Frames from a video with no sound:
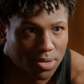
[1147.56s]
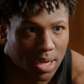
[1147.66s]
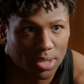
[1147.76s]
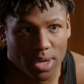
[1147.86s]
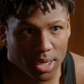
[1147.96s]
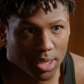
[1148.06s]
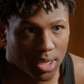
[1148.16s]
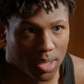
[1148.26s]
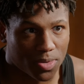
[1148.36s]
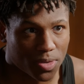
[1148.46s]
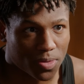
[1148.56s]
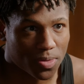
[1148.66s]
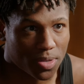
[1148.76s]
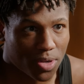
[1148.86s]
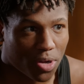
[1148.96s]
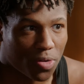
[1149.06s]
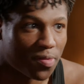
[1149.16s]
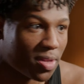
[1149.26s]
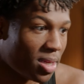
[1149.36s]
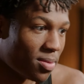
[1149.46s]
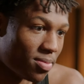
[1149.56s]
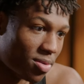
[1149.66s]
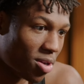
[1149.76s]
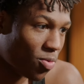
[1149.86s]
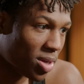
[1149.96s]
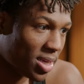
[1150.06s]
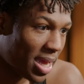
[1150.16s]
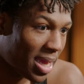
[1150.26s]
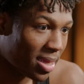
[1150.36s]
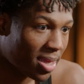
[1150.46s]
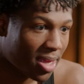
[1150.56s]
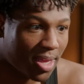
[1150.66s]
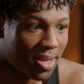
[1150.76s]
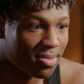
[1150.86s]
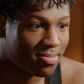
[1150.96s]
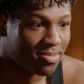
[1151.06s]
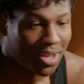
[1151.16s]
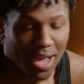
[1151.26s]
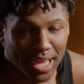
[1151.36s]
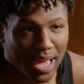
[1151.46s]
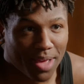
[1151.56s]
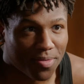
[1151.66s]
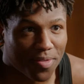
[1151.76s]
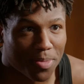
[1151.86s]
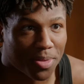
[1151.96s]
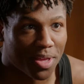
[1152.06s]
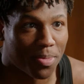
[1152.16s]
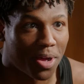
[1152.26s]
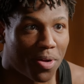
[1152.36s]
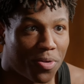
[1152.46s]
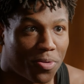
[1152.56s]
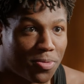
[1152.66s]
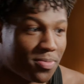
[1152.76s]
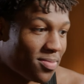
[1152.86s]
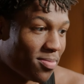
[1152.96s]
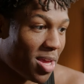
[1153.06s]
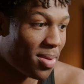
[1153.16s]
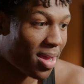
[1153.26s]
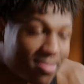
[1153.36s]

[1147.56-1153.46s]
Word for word: you know, I try to look up to. You know, hopefully, you know, one day and I can have a family of my own. Maybe